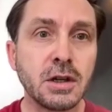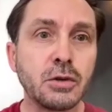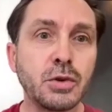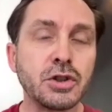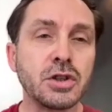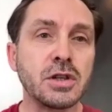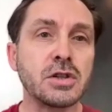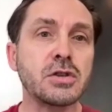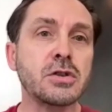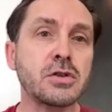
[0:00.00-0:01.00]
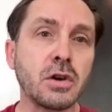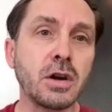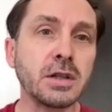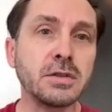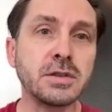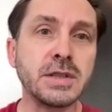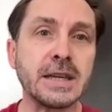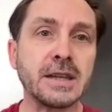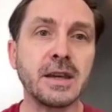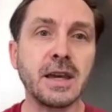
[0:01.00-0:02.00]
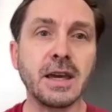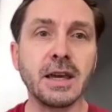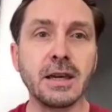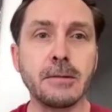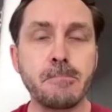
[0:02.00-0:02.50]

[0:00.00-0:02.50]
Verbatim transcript: which is starting to take a